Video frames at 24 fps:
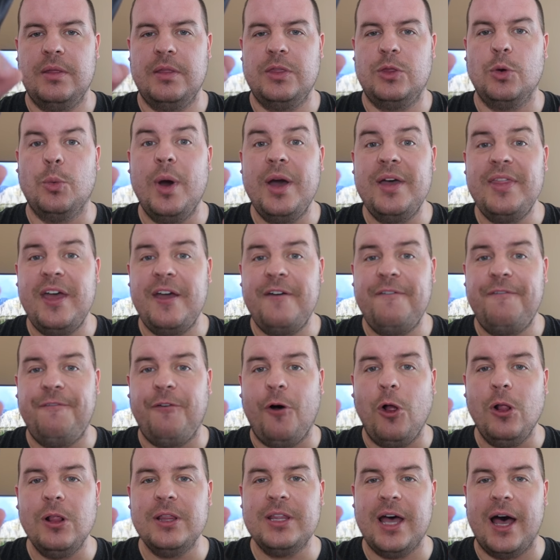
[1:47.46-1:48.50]
the way they
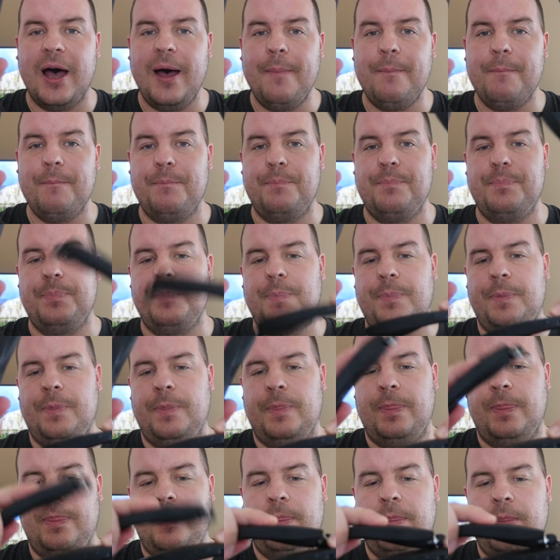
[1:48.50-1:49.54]
fold up
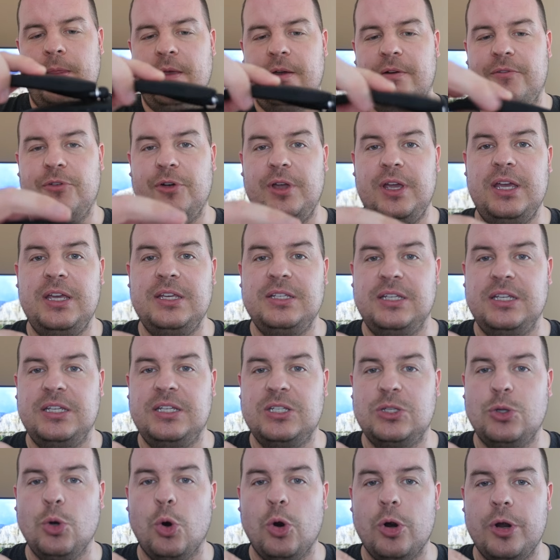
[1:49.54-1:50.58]
for easy
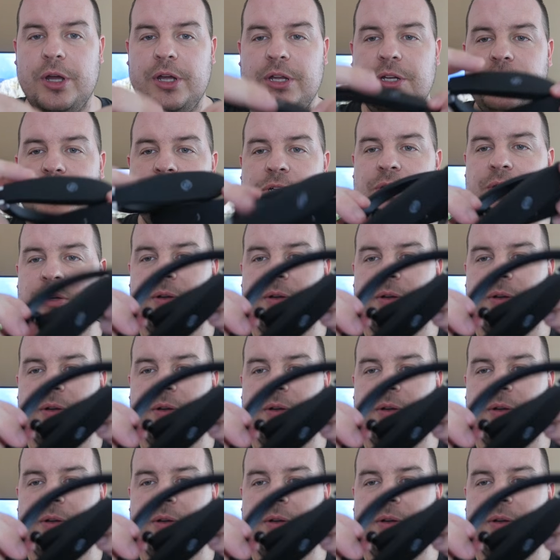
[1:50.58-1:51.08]
storage,